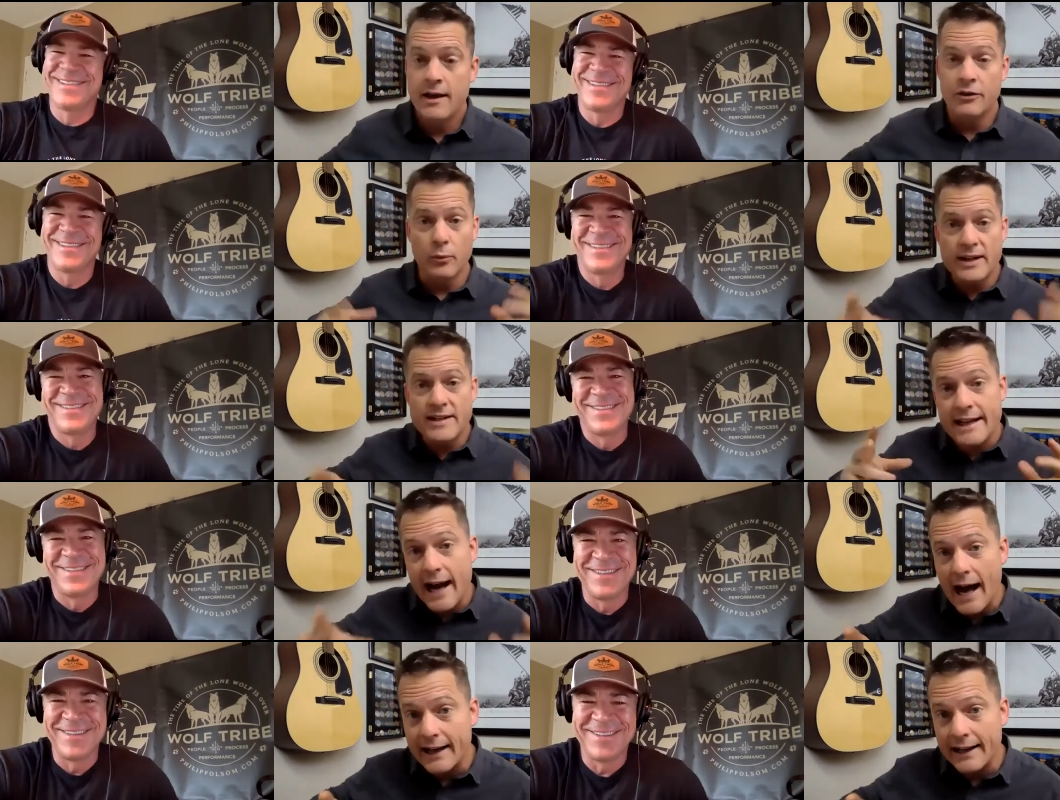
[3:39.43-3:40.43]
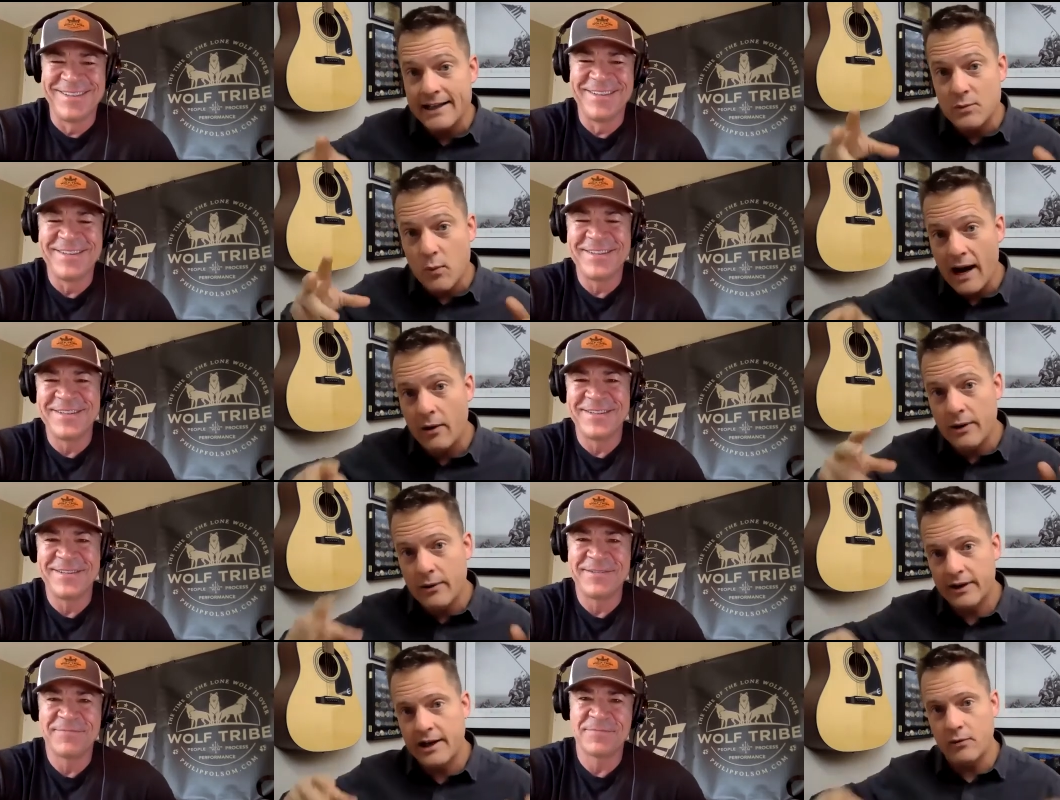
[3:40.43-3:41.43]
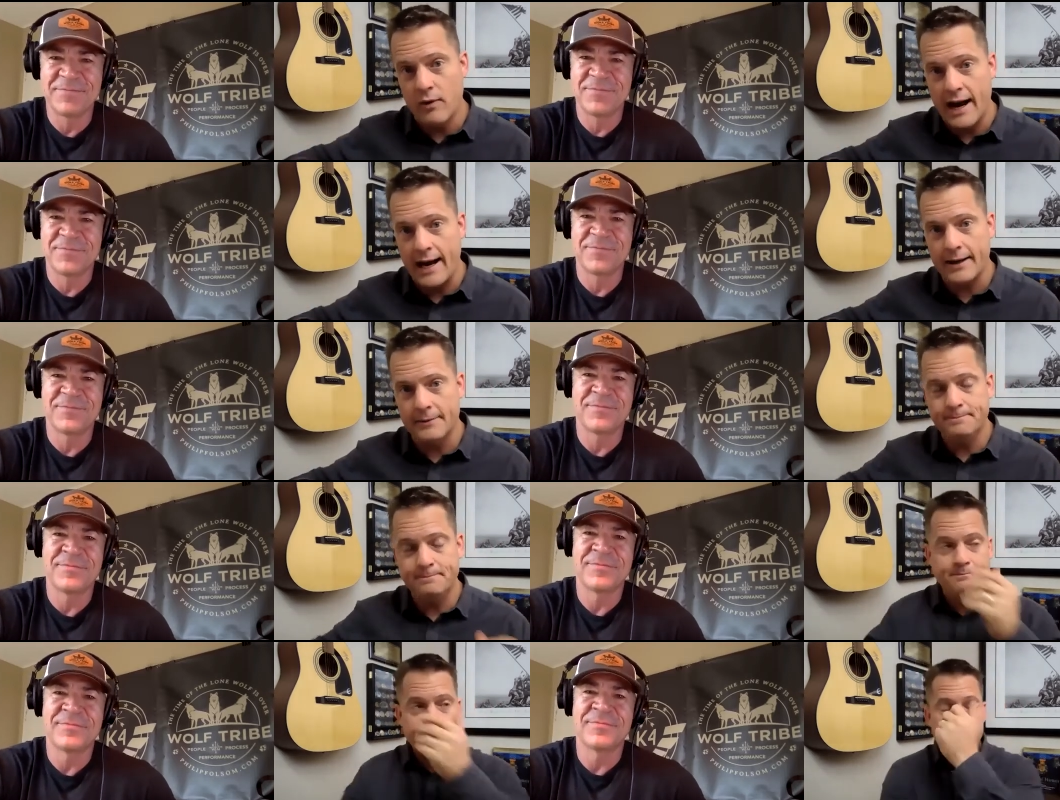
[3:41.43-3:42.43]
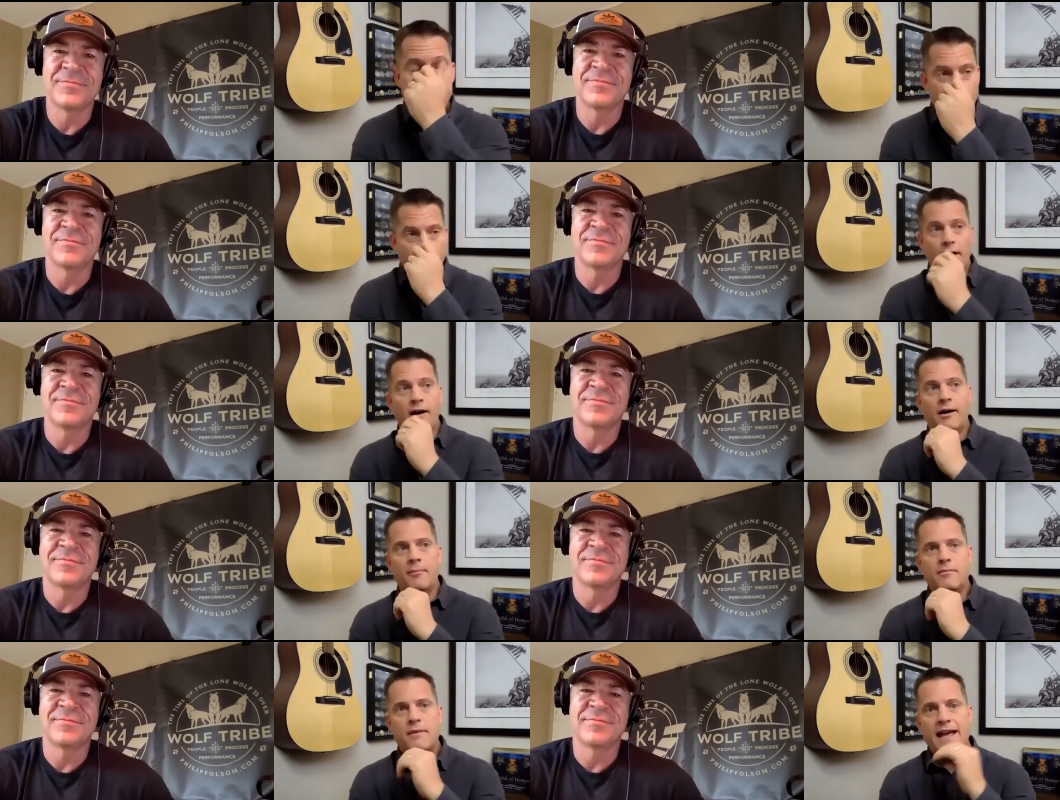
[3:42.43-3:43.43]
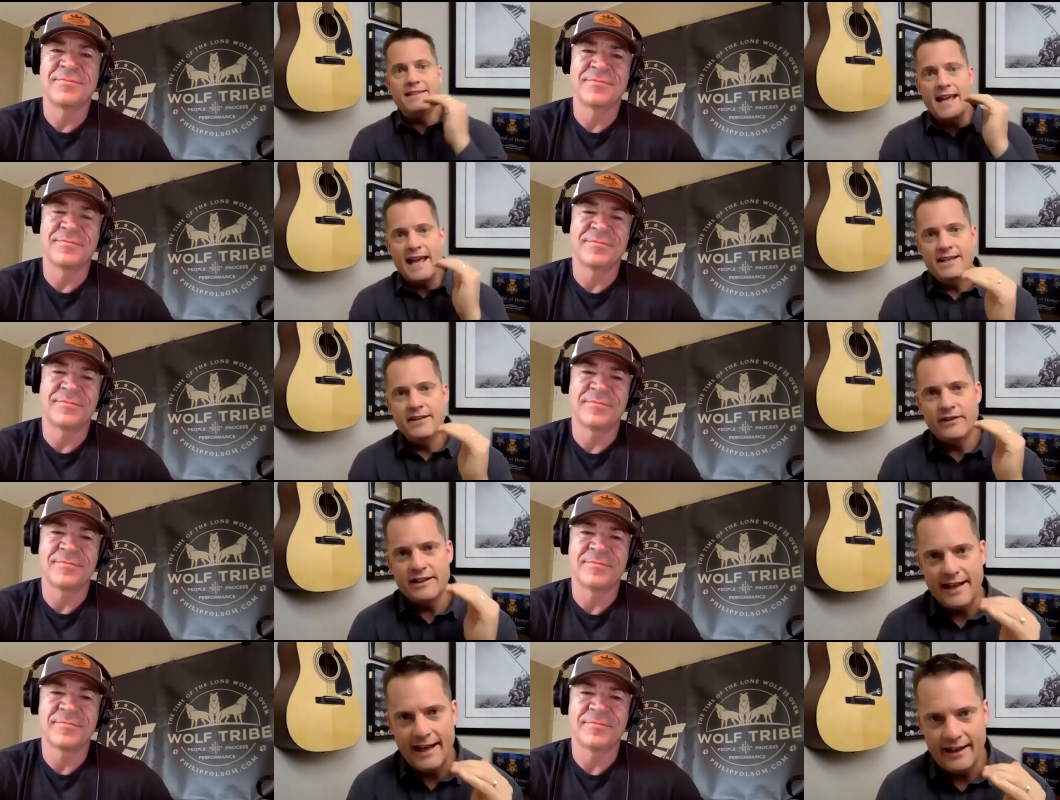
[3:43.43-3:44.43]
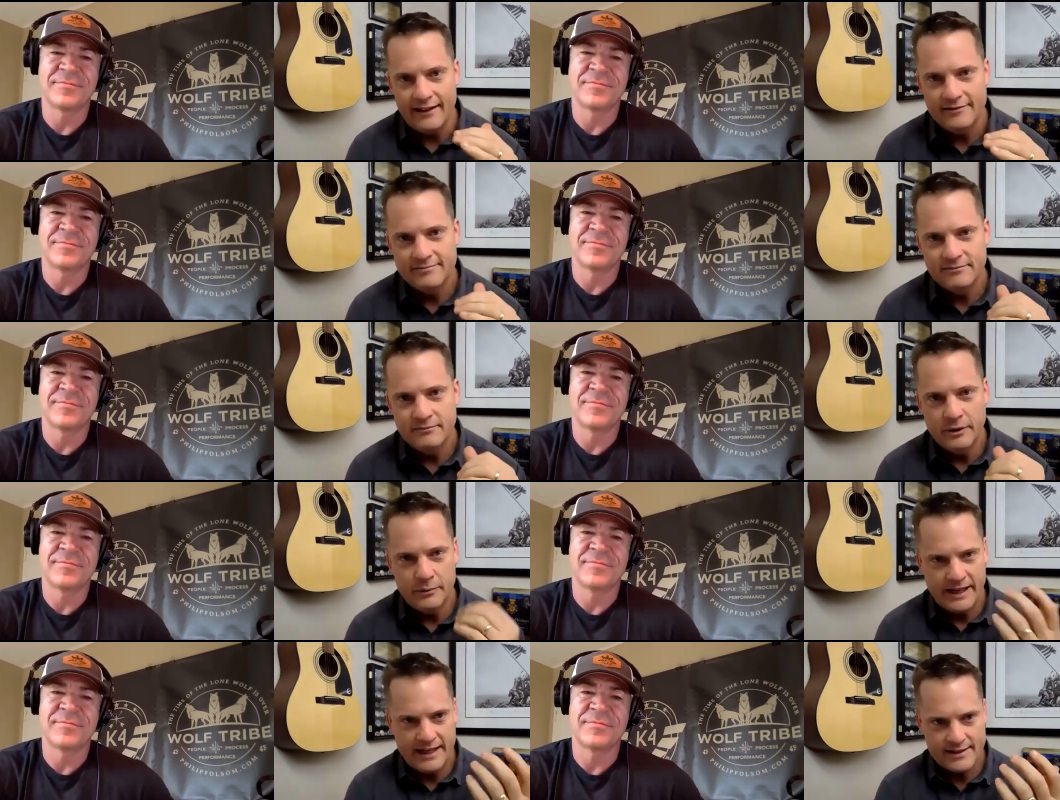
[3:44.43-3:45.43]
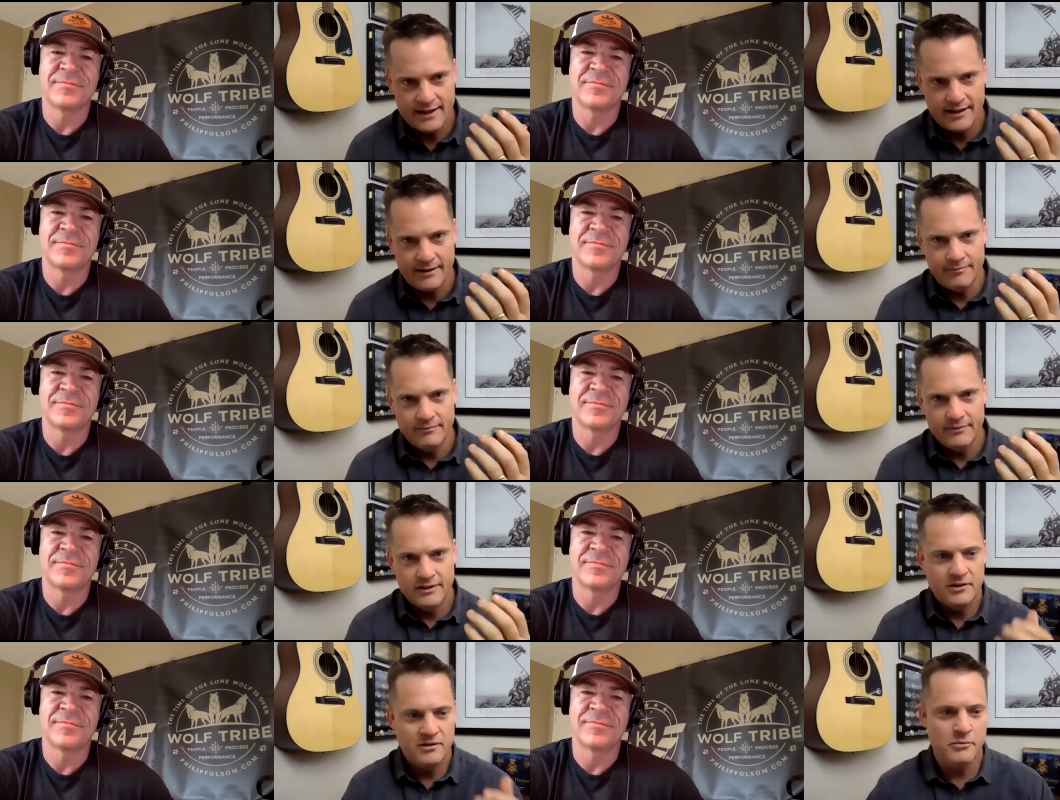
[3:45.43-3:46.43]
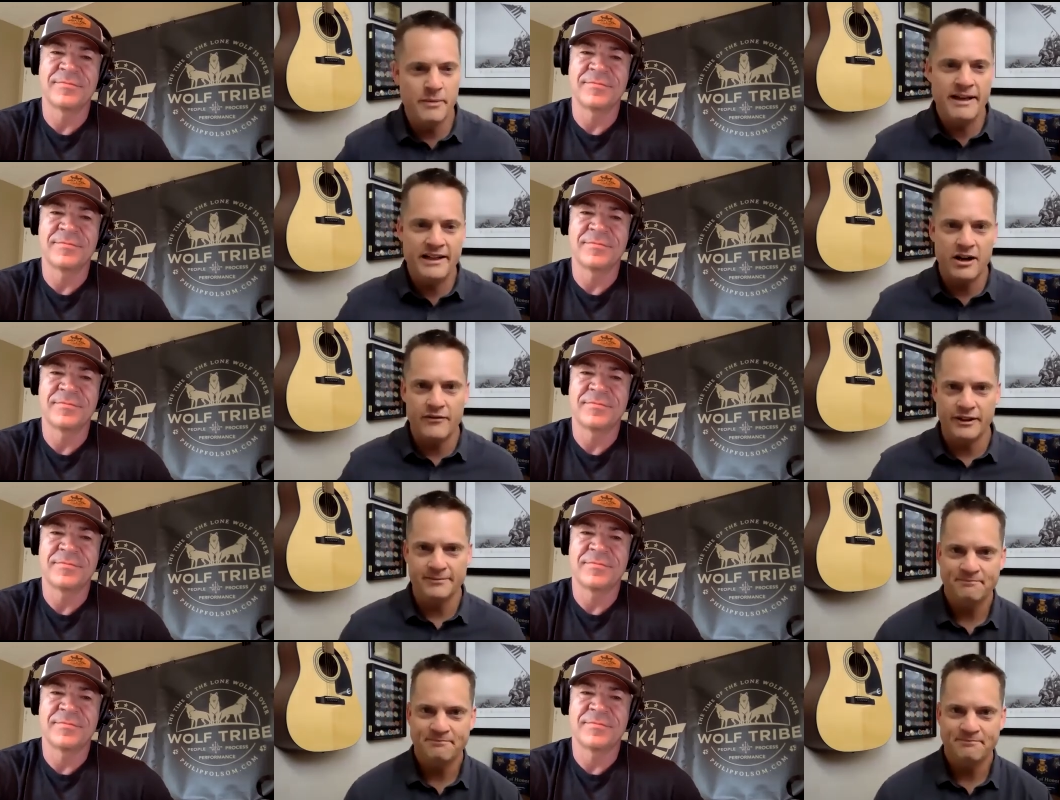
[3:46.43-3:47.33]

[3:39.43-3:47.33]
Speaker 1: The reason he got it is while we were in Iraq, at the end of the day, when we had time, we made coffee